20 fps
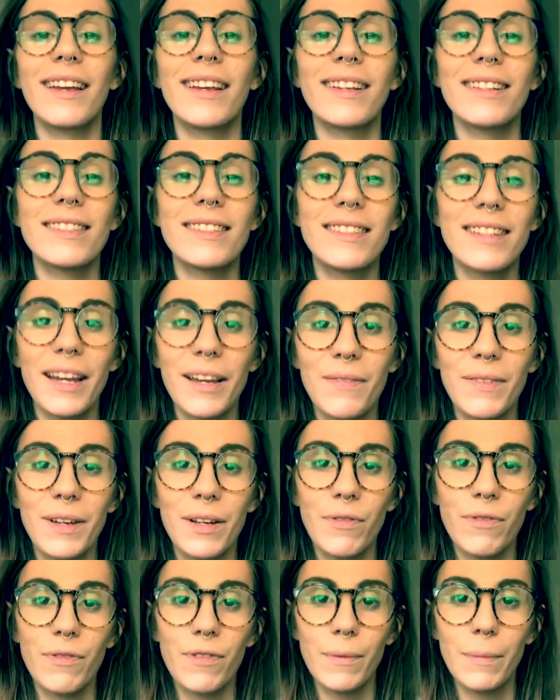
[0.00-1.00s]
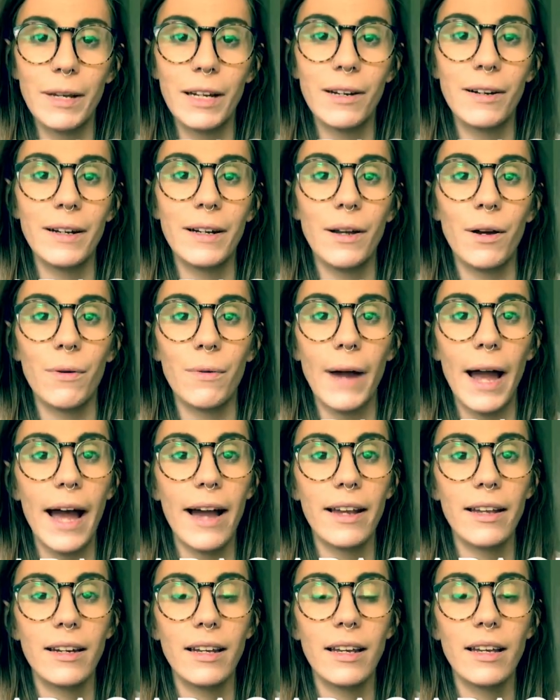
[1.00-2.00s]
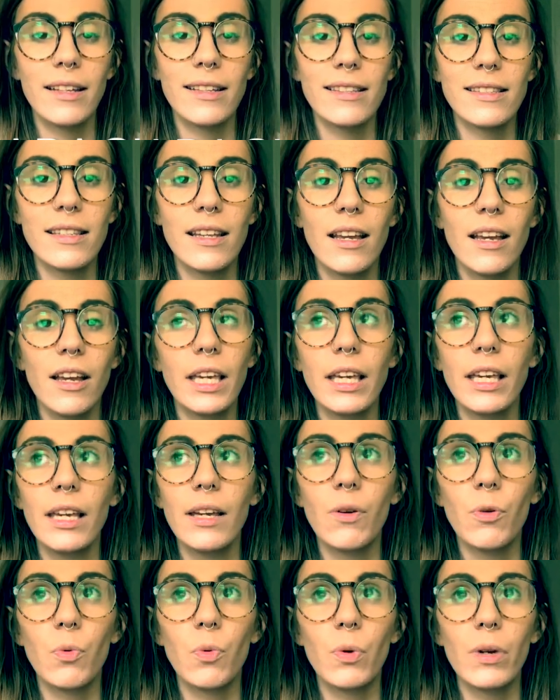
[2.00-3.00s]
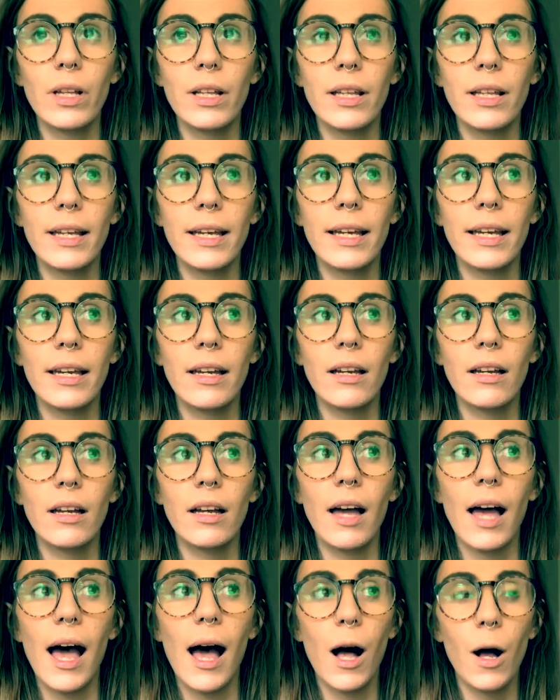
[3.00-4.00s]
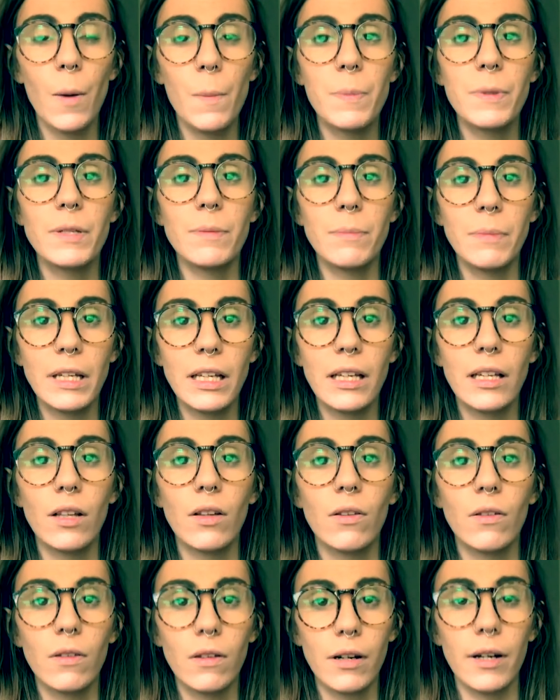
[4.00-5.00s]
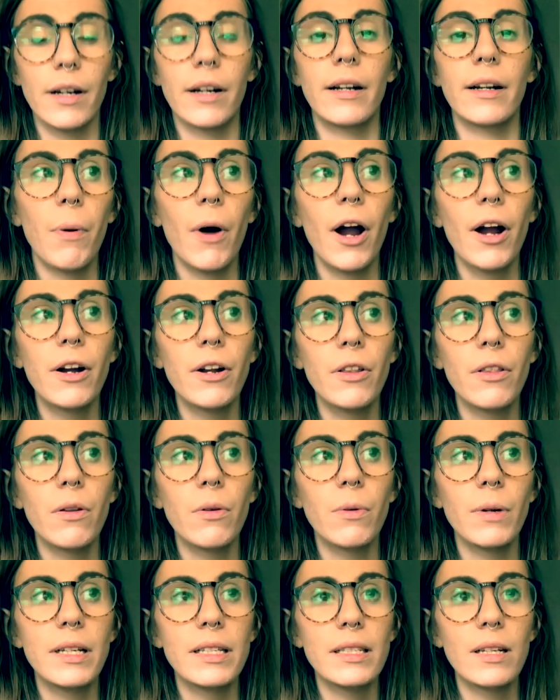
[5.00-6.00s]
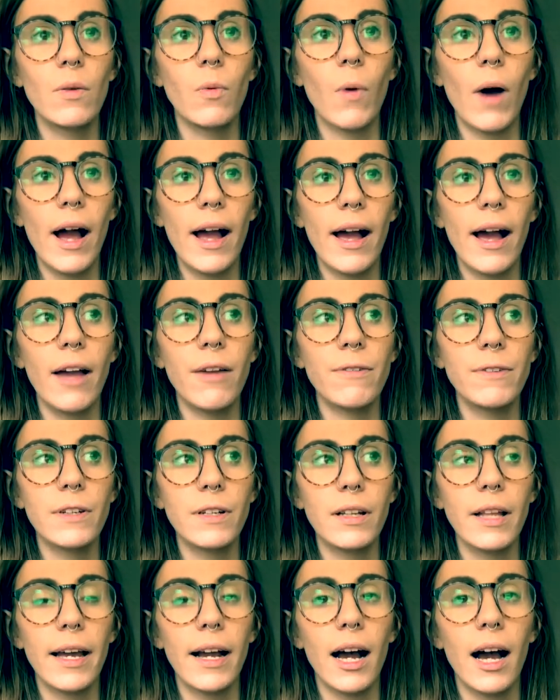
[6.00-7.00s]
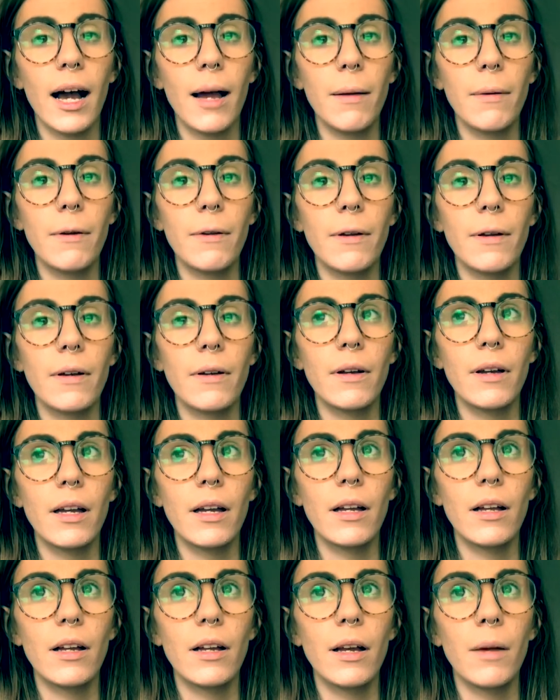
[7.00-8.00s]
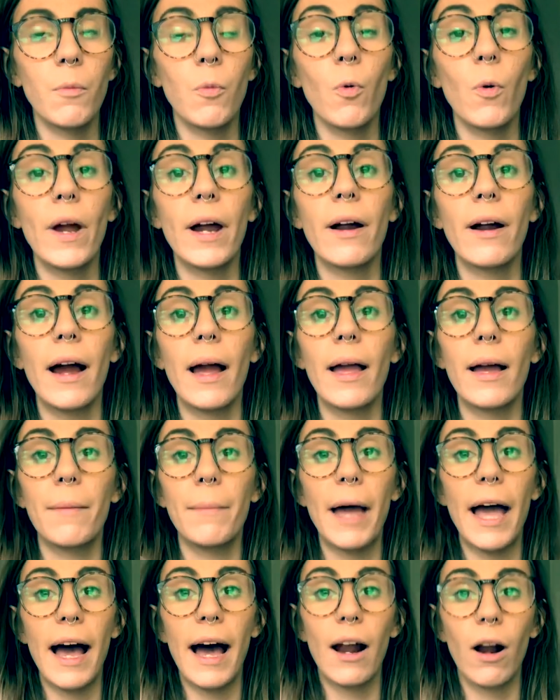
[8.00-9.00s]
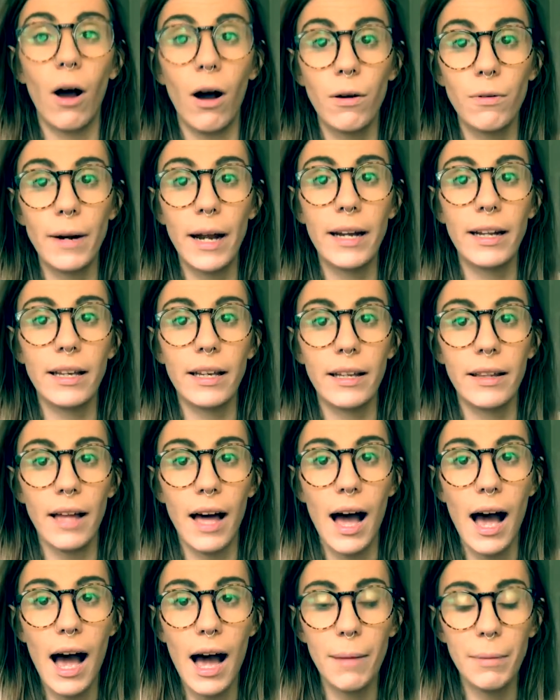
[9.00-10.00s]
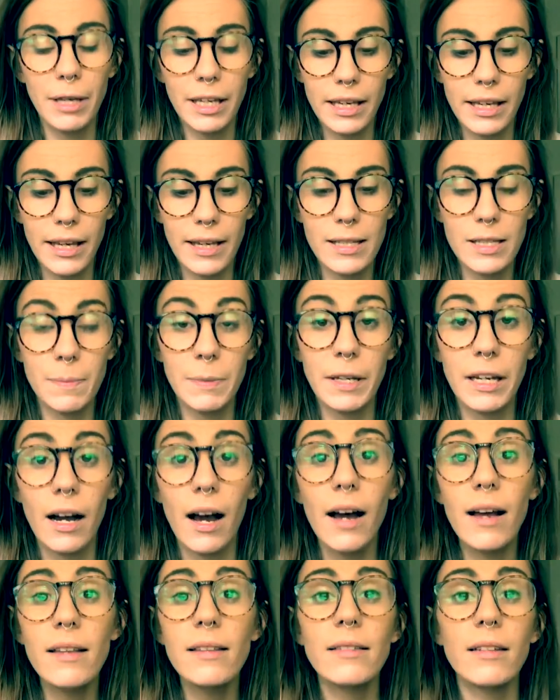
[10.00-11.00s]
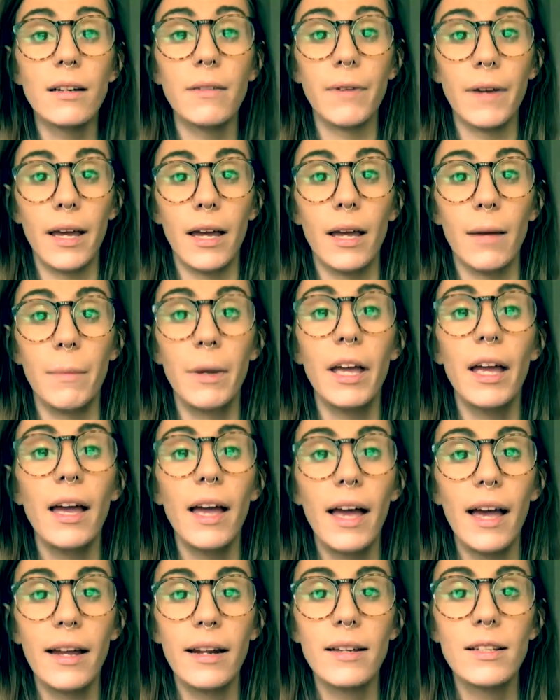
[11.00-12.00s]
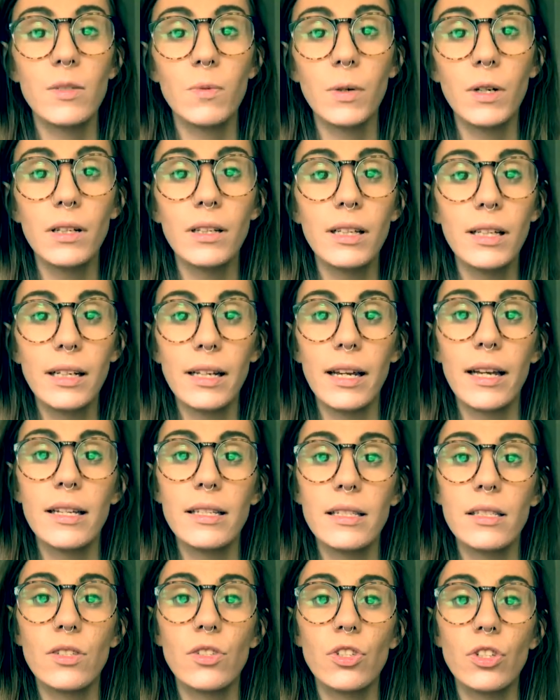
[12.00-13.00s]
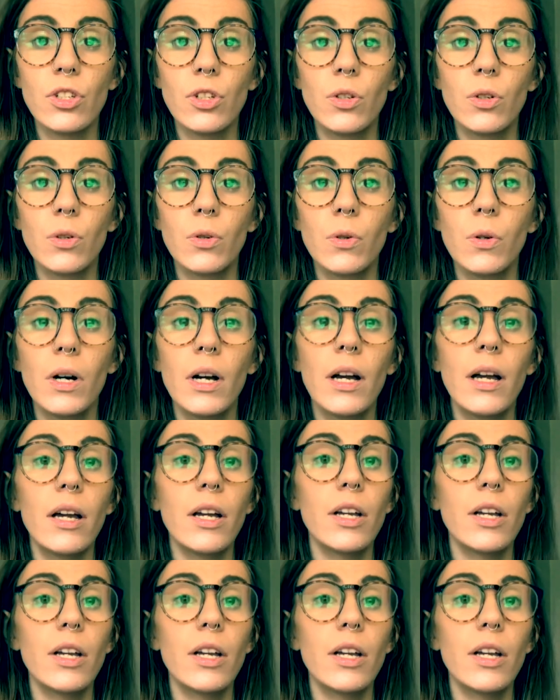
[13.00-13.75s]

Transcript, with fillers: is David from Erie Arachnids. He really helped me learn. Part of the reason why I feel like I am where I am at already in the hobby is because of him and his willingness to